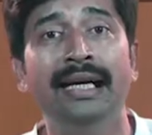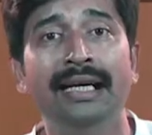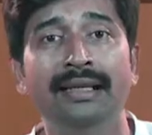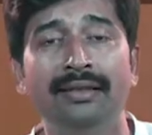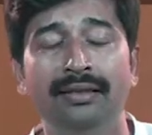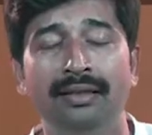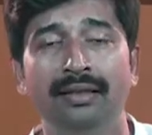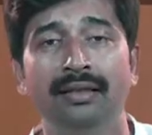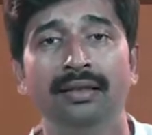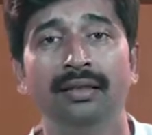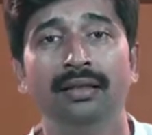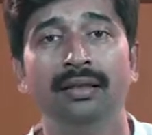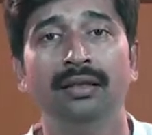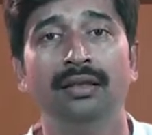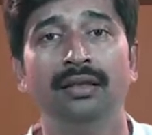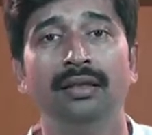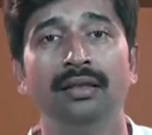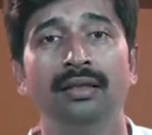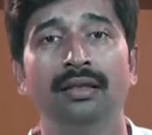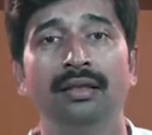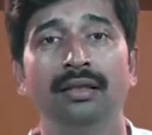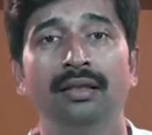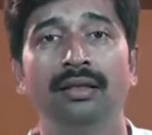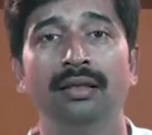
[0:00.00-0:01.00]
at
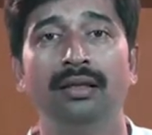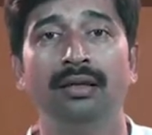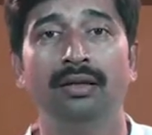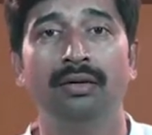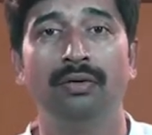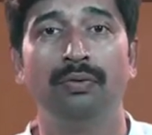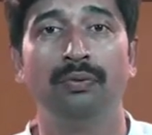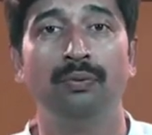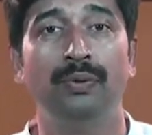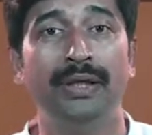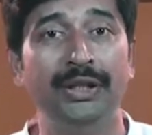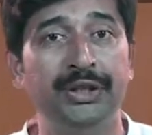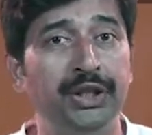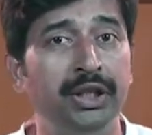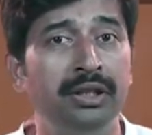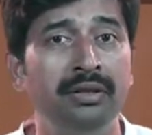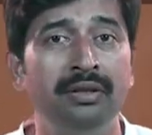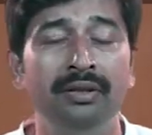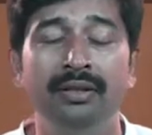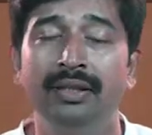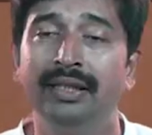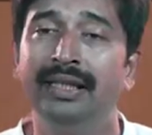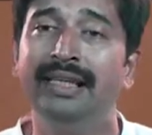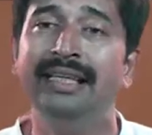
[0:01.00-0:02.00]

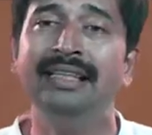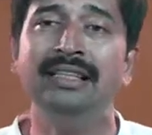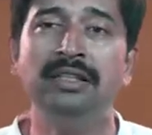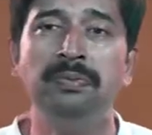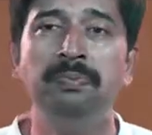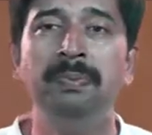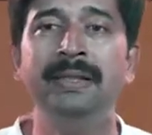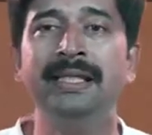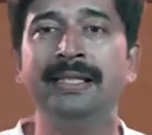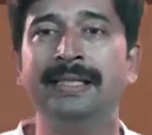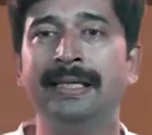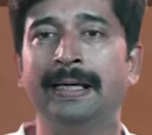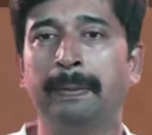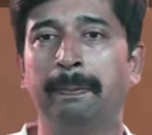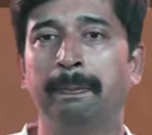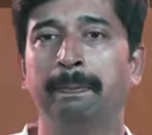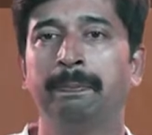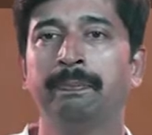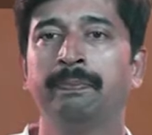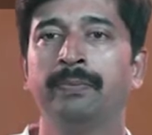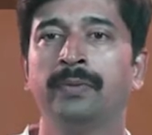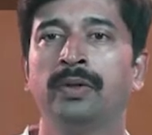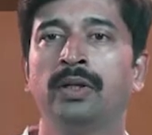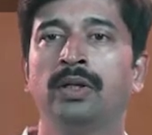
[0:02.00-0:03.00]
vision is missing.
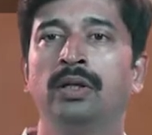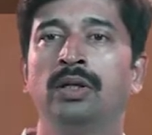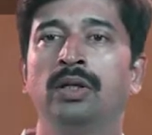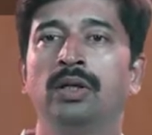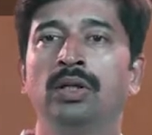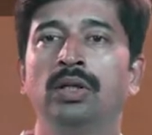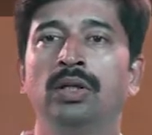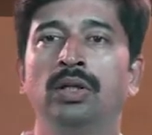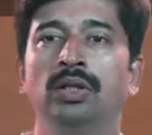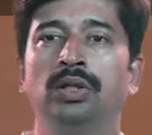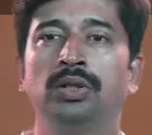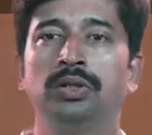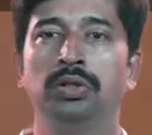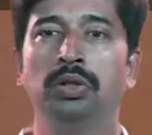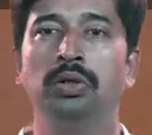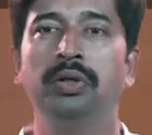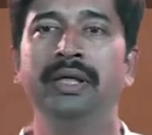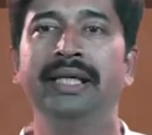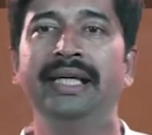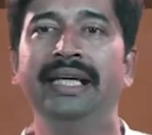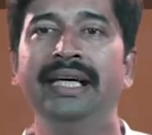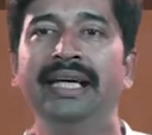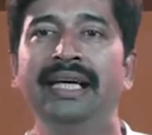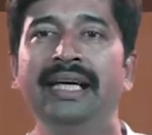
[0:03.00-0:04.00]
So
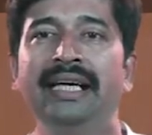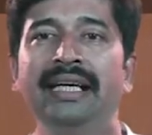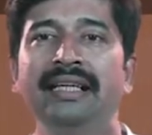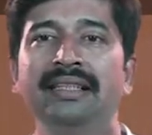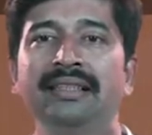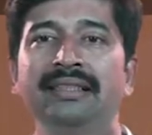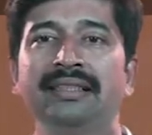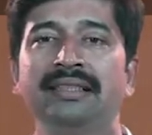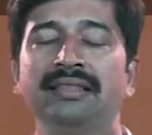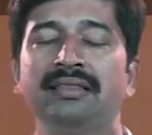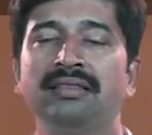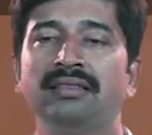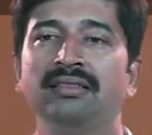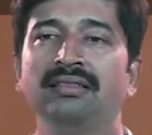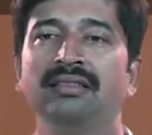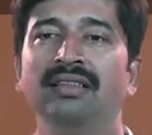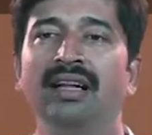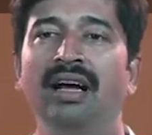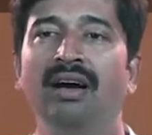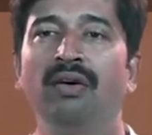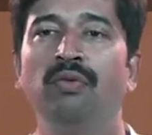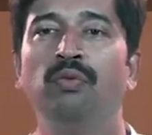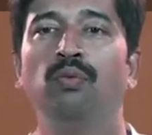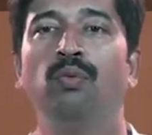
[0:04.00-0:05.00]
he is
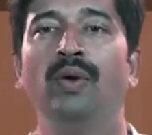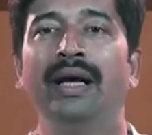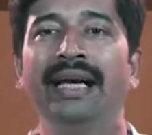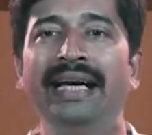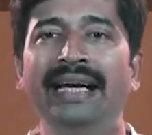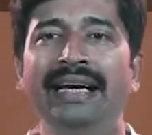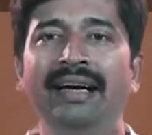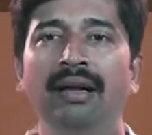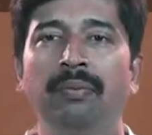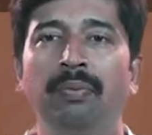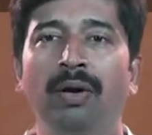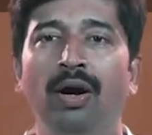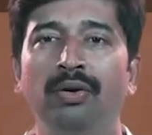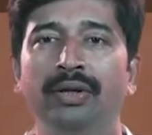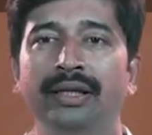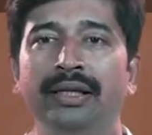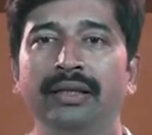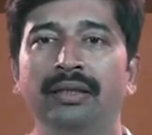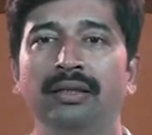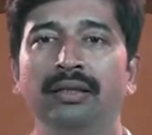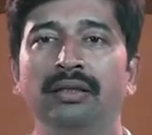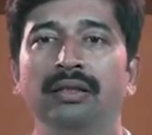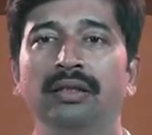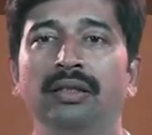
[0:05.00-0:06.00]
now worried about it.
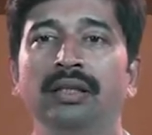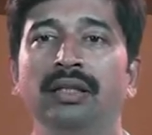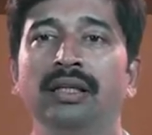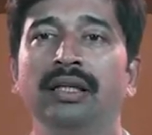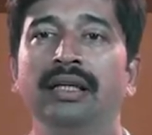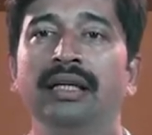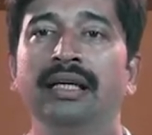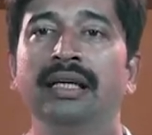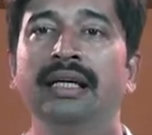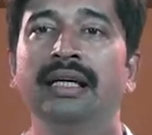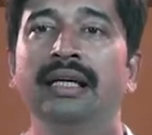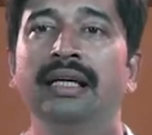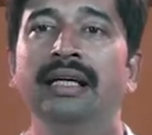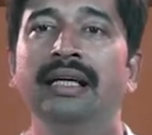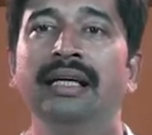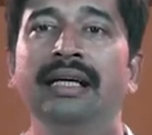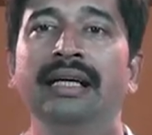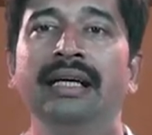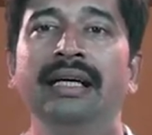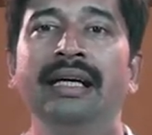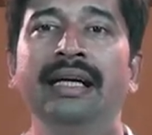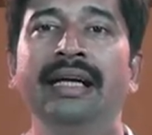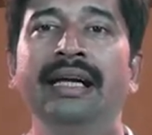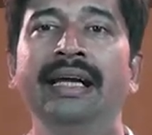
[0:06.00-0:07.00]

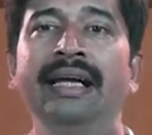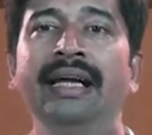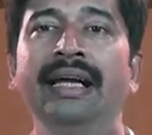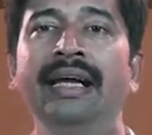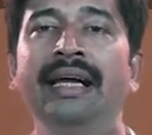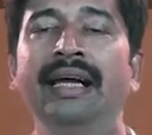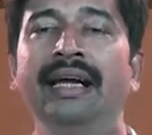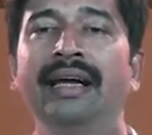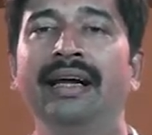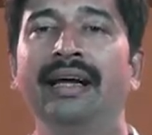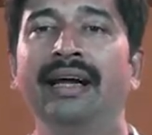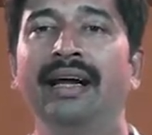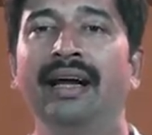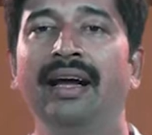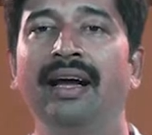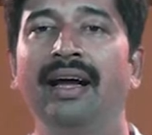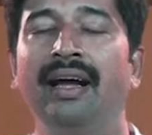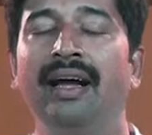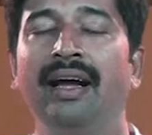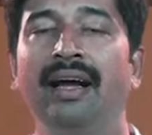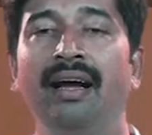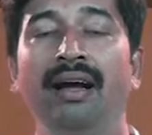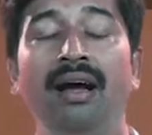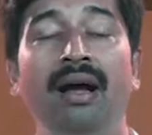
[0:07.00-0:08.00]
He,
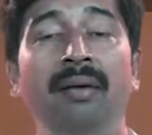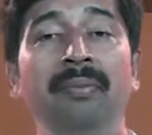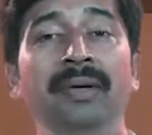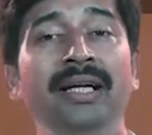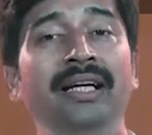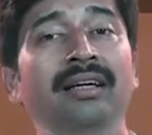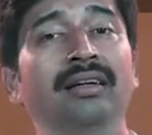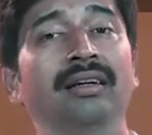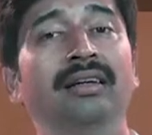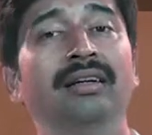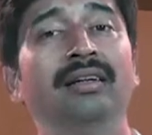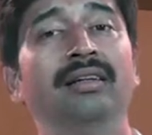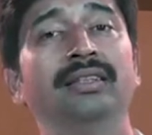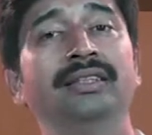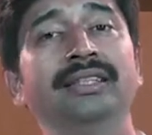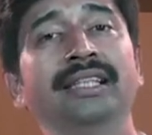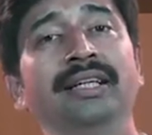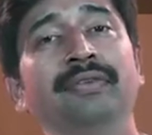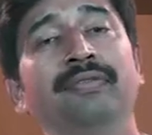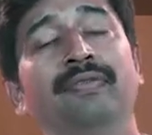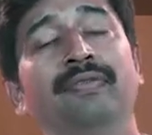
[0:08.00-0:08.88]
I mean, see,